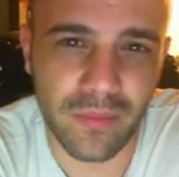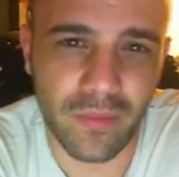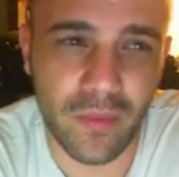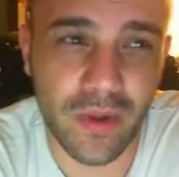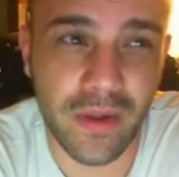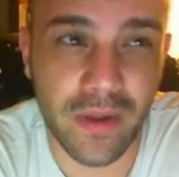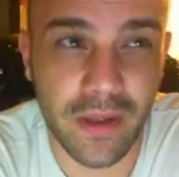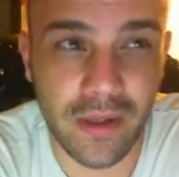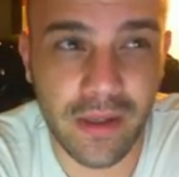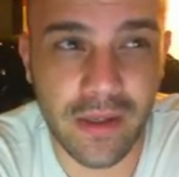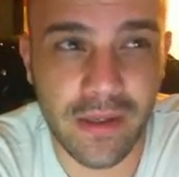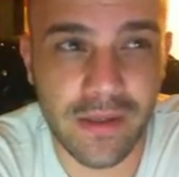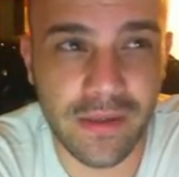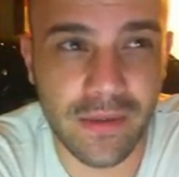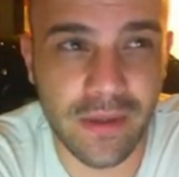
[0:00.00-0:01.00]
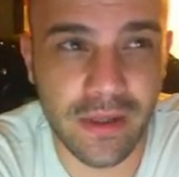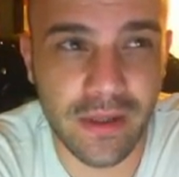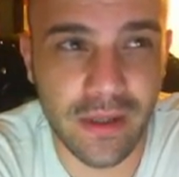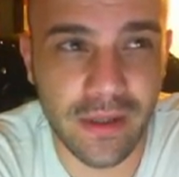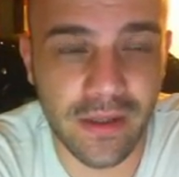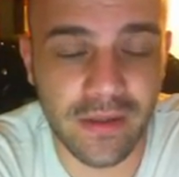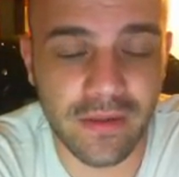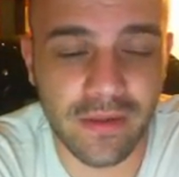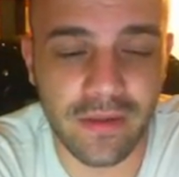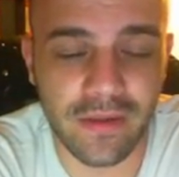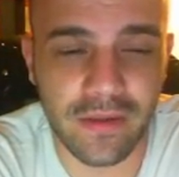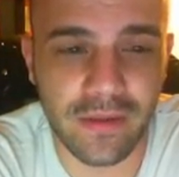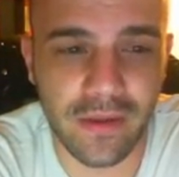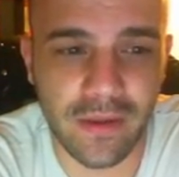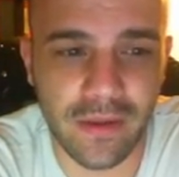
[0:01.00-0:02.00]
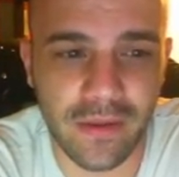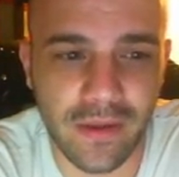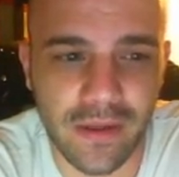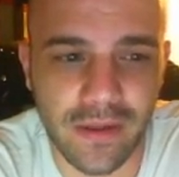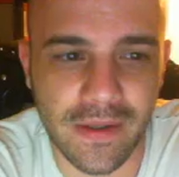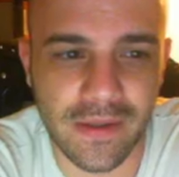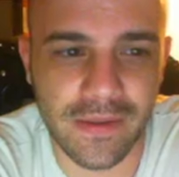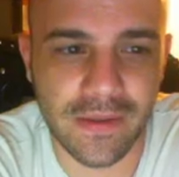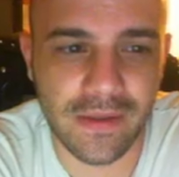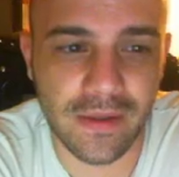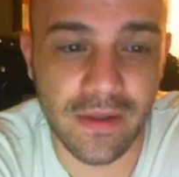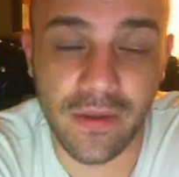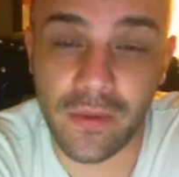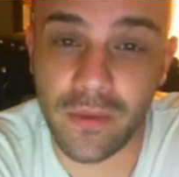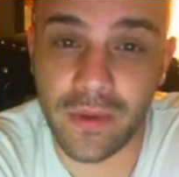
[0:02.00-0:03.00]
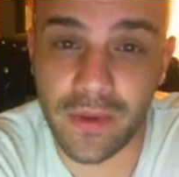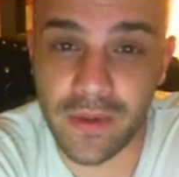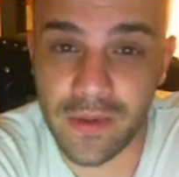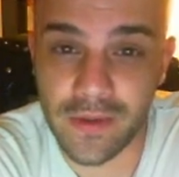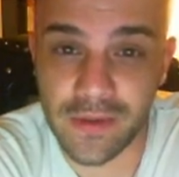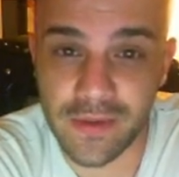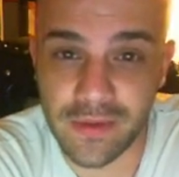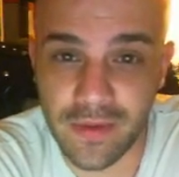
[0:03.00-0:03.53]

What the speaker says: one of the endings you can get, there is another one of these,